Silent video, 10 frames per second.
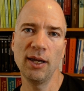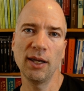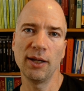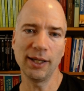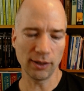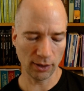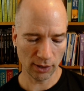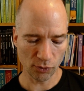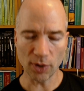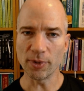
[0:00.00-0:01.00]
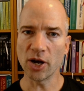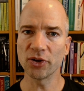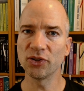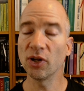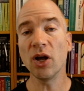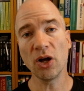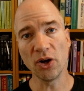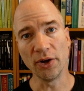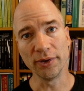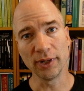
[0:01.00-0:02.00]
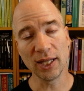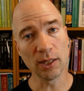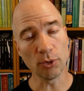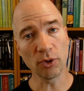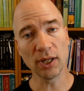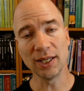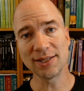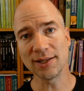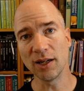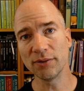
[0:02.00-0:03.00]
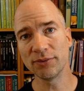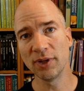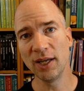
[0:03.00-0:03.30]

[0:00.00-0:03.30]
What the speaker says: little remarks in the book itself